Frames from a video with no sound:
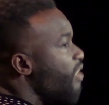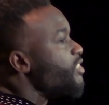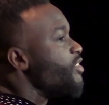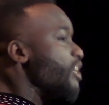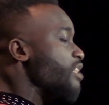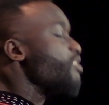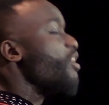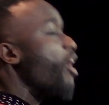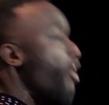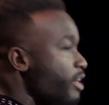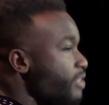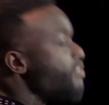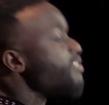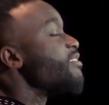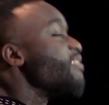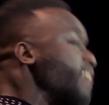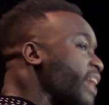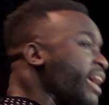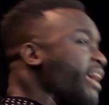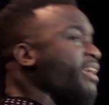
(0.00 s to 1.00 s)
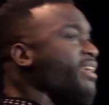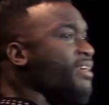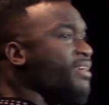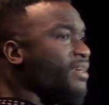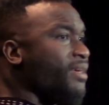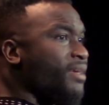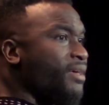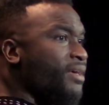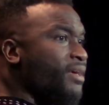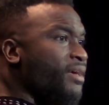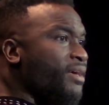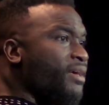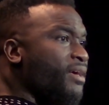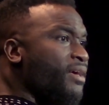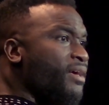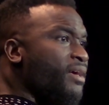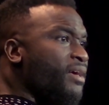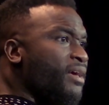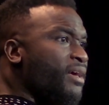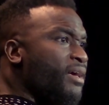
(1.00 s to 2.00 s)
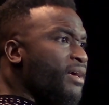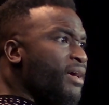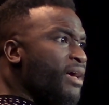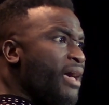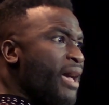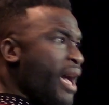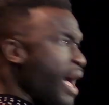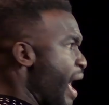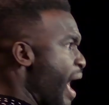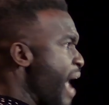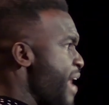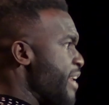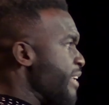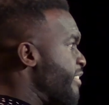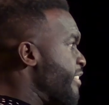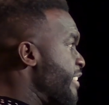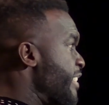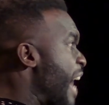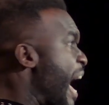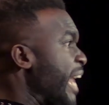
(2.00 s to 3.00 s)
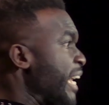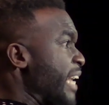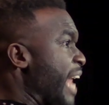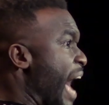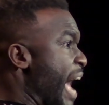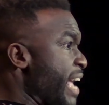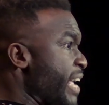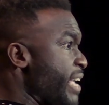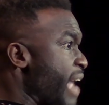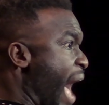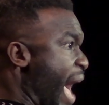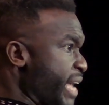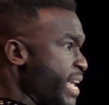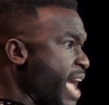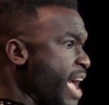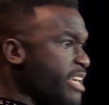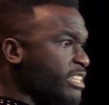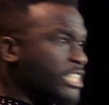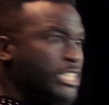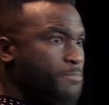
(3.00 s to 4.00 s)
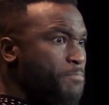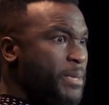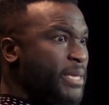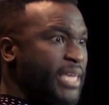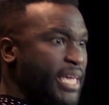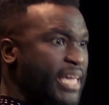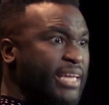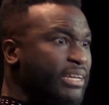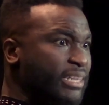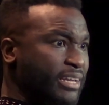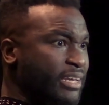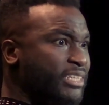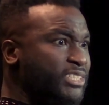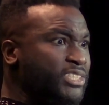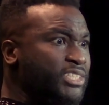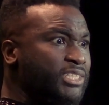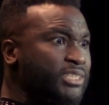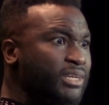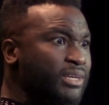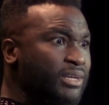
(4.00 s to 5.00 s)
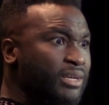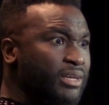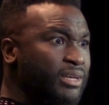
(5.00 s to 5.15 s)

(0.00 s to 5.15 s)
are just hard to say. And it's not like I can't speak English.